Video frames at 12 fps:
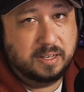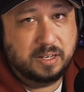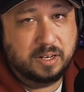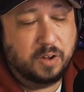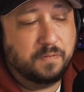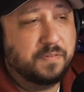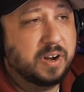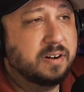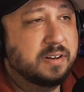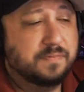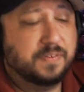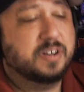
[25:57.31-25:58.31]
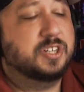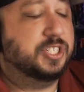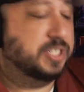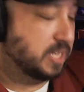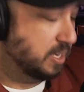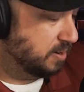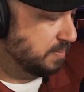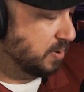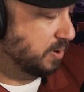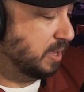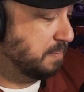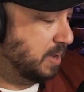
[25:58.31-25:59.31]
Very, very seldom
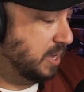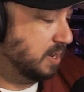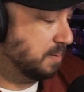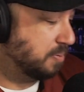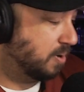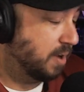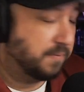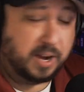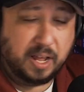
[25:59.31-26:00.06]
are they making a profit.